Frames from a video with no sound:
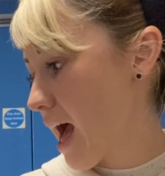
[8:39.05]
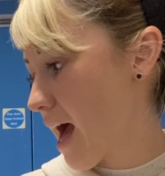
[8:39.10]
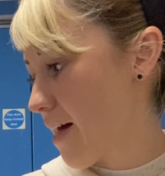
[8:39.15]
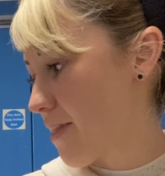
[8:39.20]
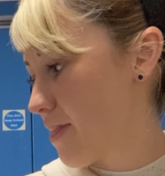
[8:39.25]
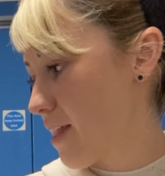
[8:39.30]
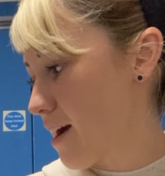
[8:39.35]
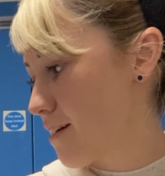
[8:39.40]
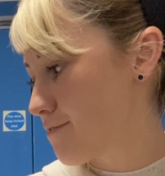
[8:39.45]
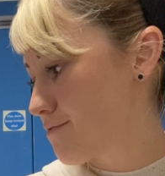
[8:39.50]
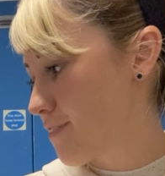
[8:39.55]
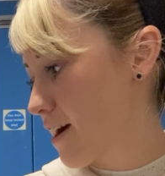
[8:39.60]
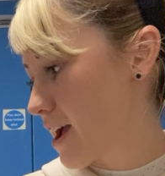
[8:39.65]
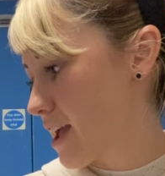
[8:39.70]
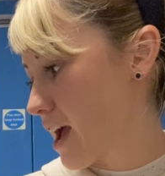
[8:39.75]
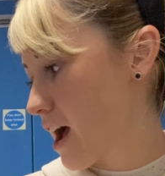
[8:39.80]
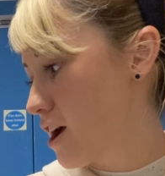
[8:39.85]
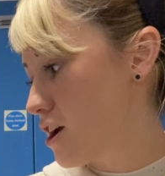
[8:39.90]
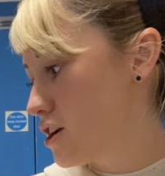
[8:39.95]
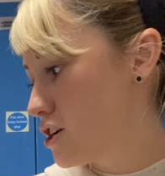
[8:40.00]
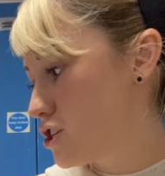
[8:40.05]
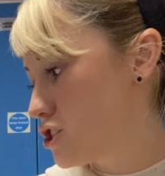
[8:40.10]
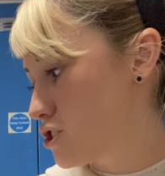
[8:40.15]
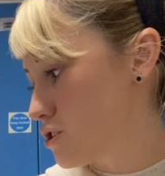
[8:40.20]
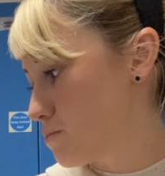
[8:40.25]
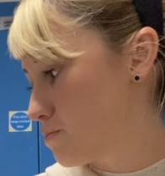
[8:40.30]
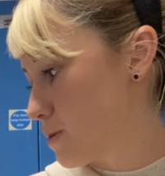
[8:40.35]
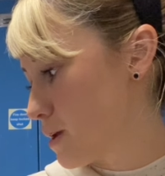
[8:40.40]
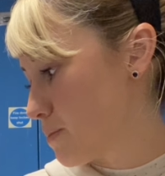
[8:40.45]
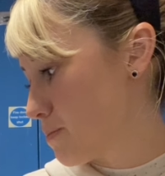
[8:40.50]
and that fire
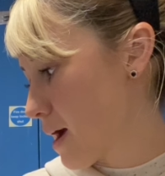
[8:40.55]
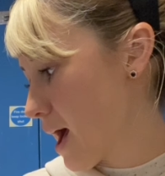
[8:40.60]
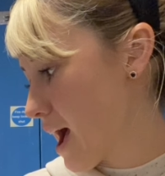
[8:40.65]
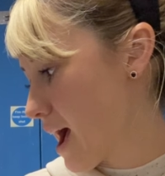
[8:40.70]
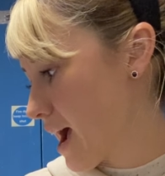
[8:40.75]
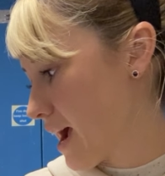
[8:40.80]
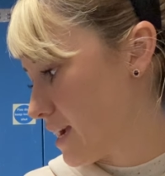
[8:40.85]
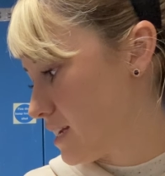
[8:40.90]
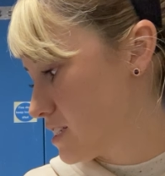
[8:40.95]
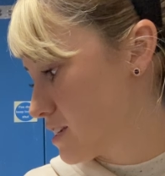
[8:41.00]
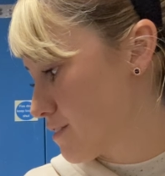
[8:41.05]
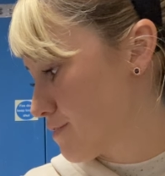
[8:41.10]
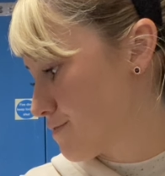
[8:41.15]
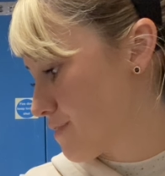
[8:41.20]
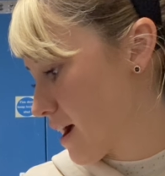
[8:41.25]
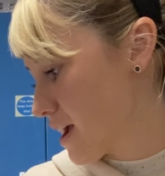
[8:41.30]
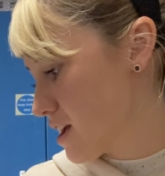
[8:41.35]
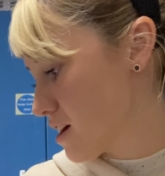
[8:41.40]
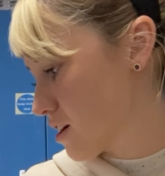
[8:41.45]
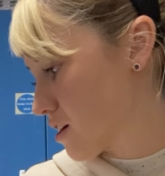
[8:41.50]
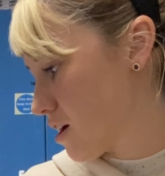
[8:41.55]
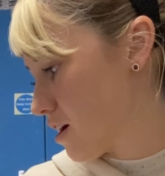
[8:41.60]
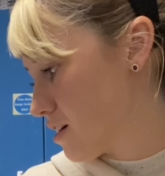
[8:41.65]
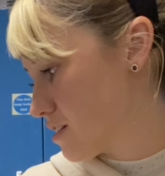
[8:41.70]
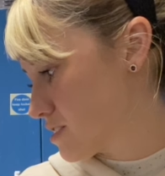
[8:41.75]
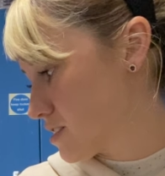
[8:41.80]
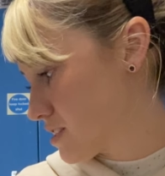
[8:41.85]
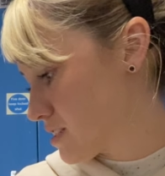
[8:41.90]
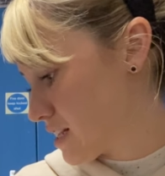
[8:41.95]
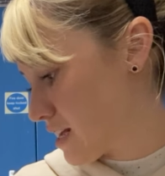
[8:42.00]
should be behind a fire
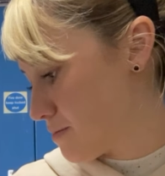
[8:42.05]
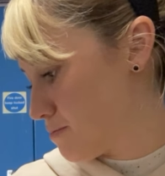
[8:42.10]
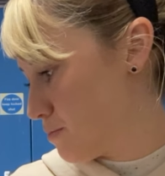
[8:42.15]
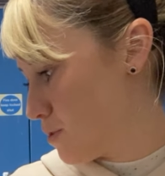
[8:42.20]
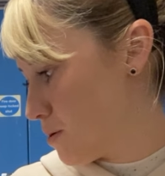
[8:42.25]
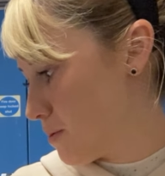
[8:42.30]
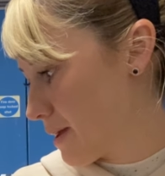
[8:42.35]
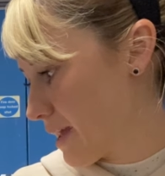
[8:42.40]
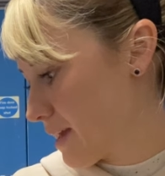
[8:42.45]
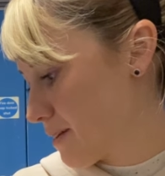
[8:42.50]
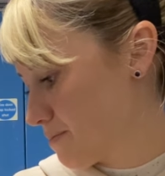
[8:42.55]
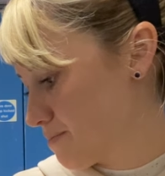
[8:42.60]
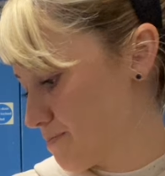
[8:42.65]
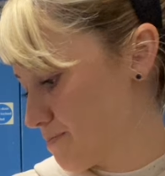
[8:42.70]
guard, said Mummy.